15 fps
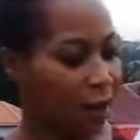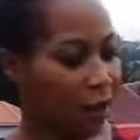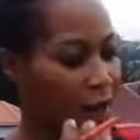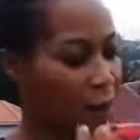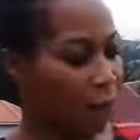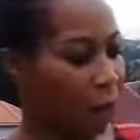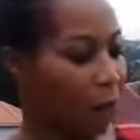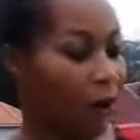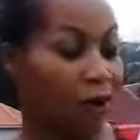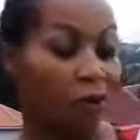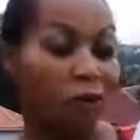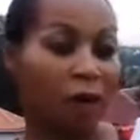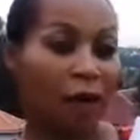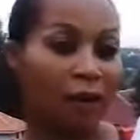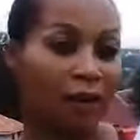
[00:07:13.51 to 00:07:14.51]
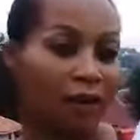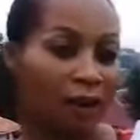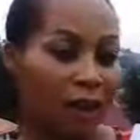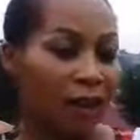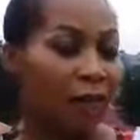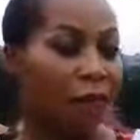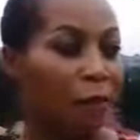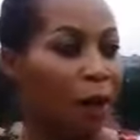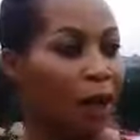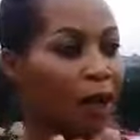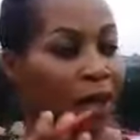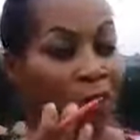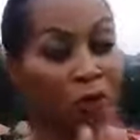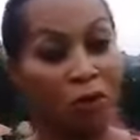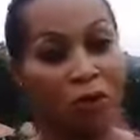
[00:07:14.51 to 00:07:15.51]
Number one, you can save by
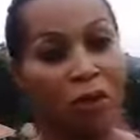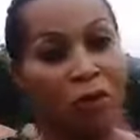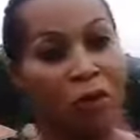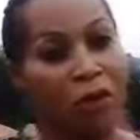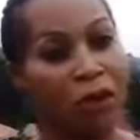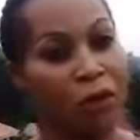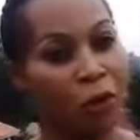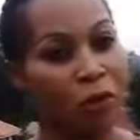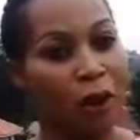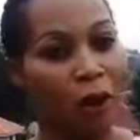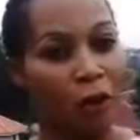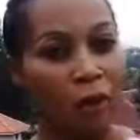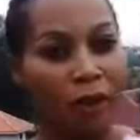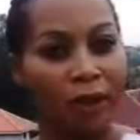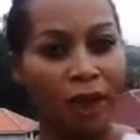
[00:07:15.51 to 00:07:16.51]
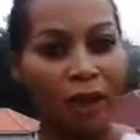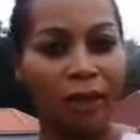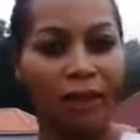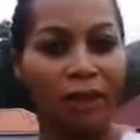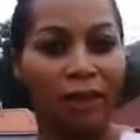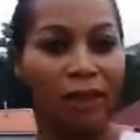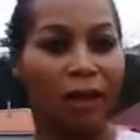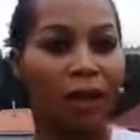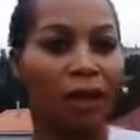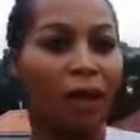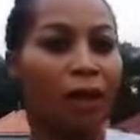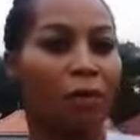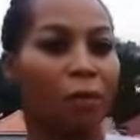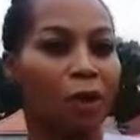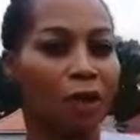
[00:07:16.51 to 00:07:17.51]
reducing on the sugar contents,
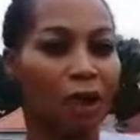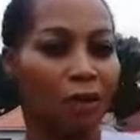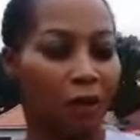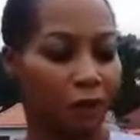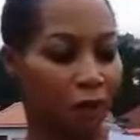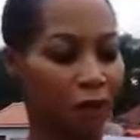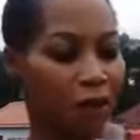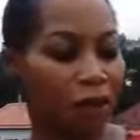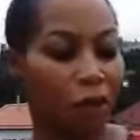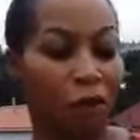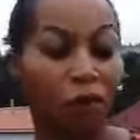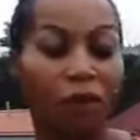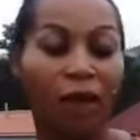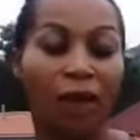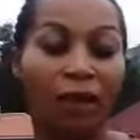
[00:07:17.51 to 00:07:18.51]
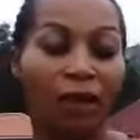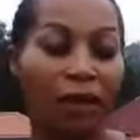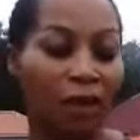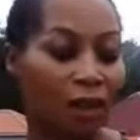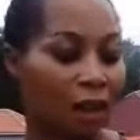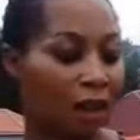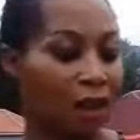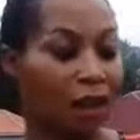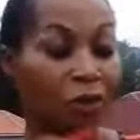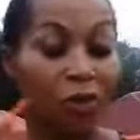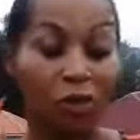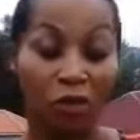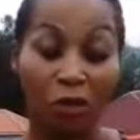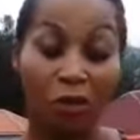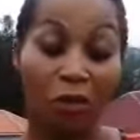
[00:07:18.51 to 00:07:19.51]
especially refined sugars.
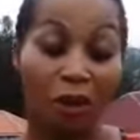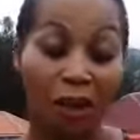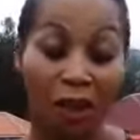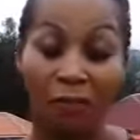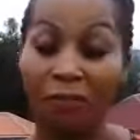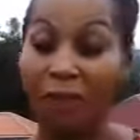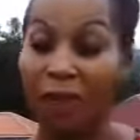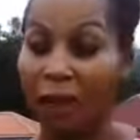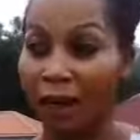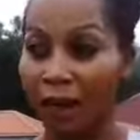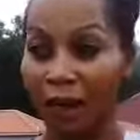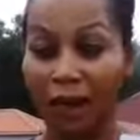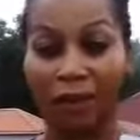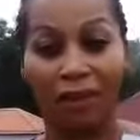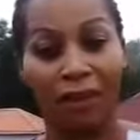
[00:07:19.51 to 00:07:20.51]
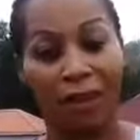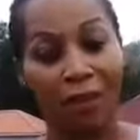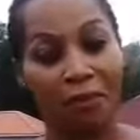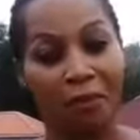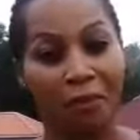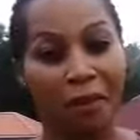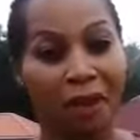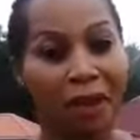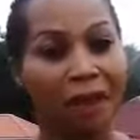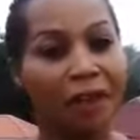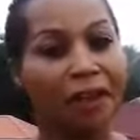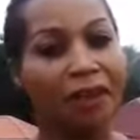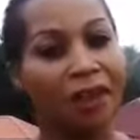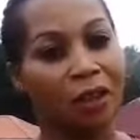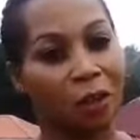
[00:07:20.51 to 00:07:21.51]
Reduce on them, the cakes, the bread,
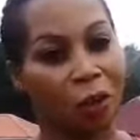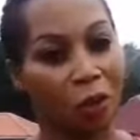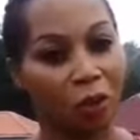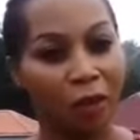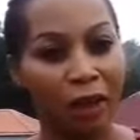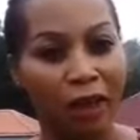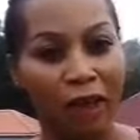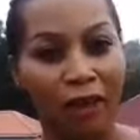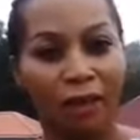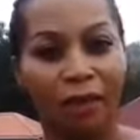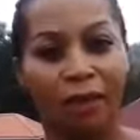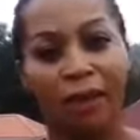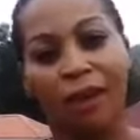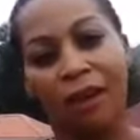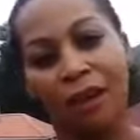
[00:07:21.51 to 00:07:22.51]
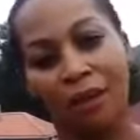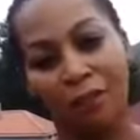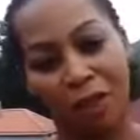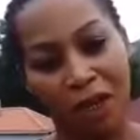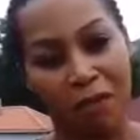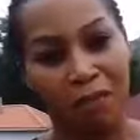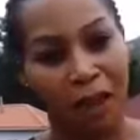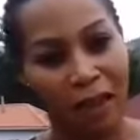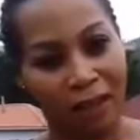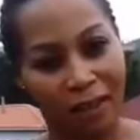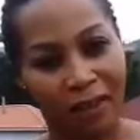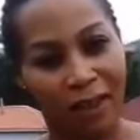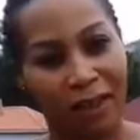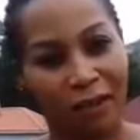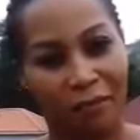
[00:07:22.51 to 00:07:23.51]
the chocolates,
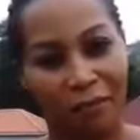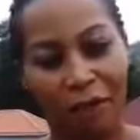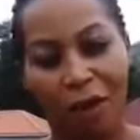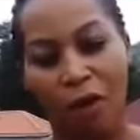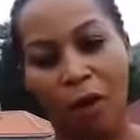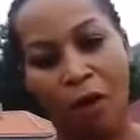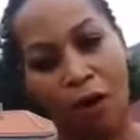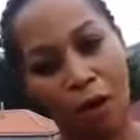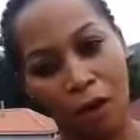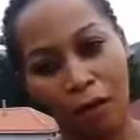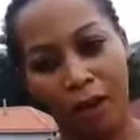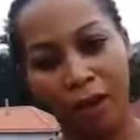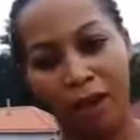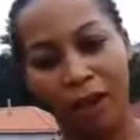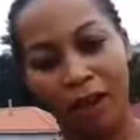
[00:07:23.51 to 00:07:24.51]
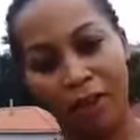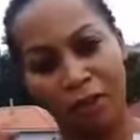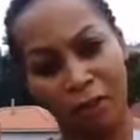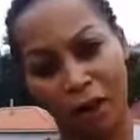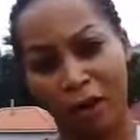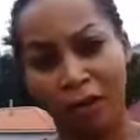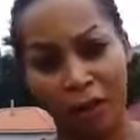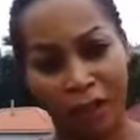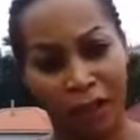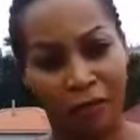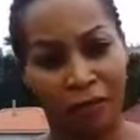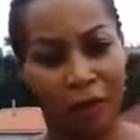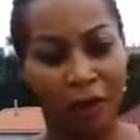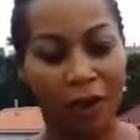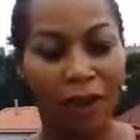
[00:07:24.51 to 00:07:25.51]
minimize them. Or in case you cannot
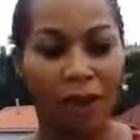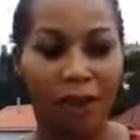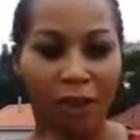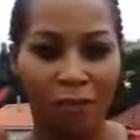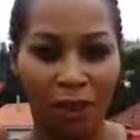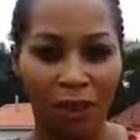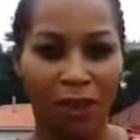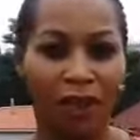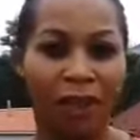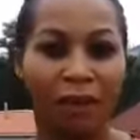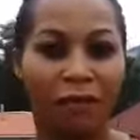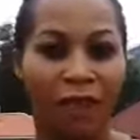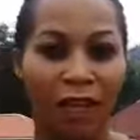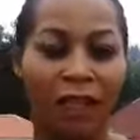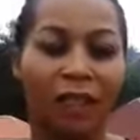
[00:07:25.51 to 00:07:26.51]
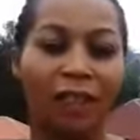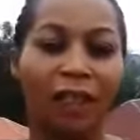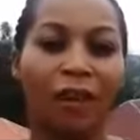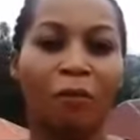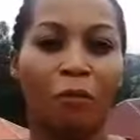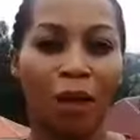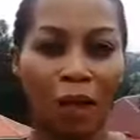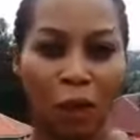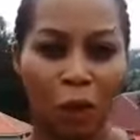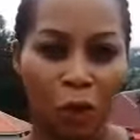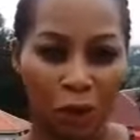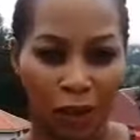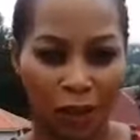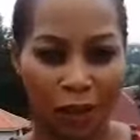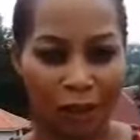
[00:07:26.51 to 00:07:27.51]
avoid, immediate after eating, brush your
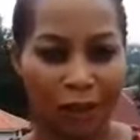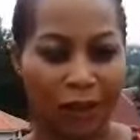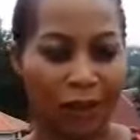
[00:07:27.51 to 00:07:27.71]
teeth.